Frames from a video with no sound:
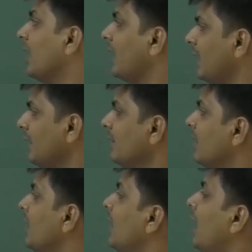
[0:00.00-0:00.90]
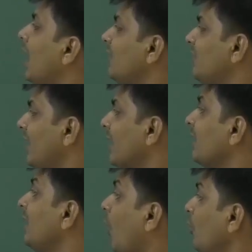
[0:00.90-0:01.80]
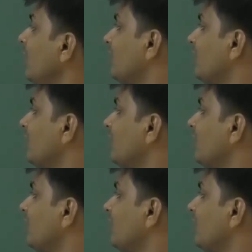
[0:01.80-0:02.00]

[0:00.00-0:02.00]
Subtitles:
Again, as Derek loudly